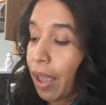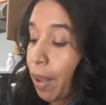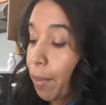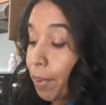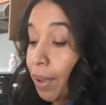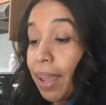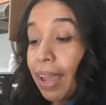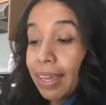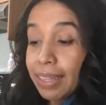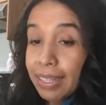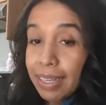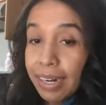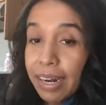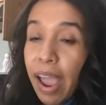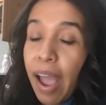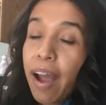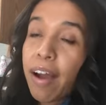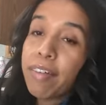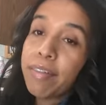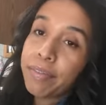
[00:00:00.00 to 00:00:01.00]
But I did
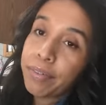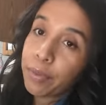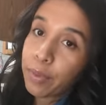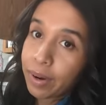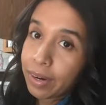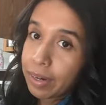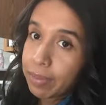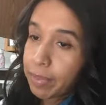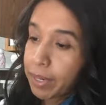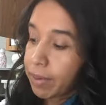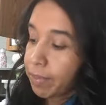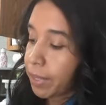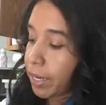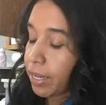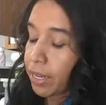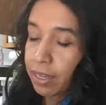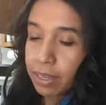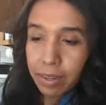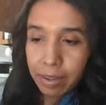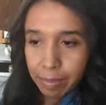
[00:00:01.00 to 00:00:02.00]
have quite a bit of
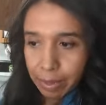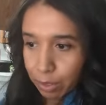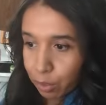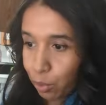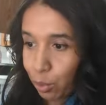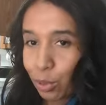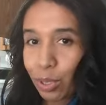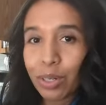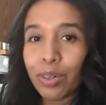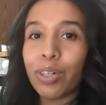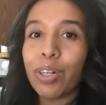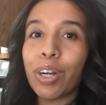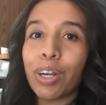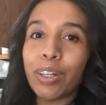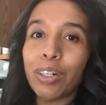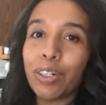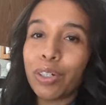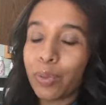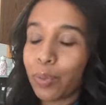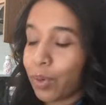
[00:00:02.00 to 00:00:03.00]
money, about
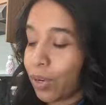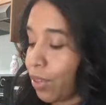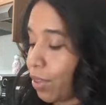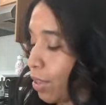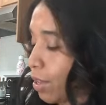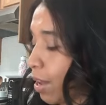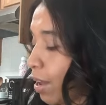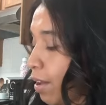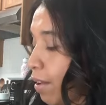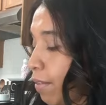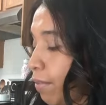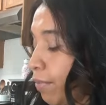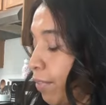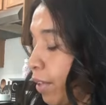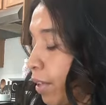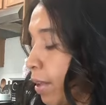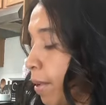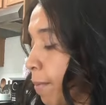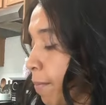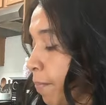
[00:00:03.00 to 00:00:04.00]
$200 worth of
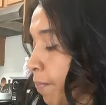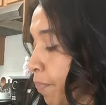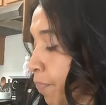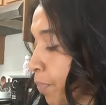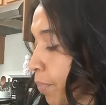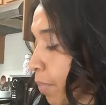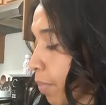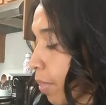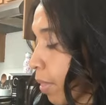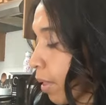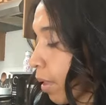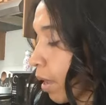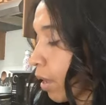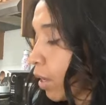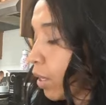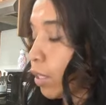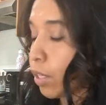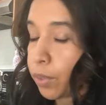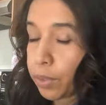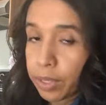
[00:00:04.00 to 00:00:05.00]

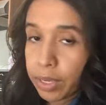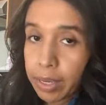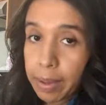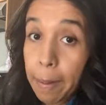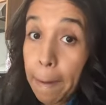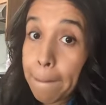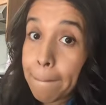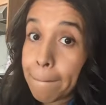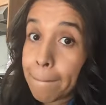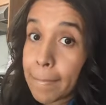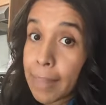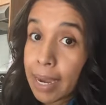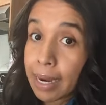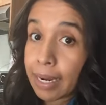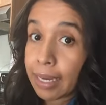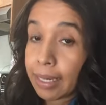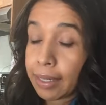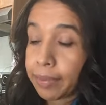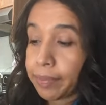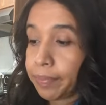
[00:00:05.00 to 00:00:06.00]
clothing
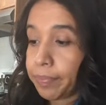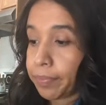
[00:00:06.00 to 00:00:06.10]
money.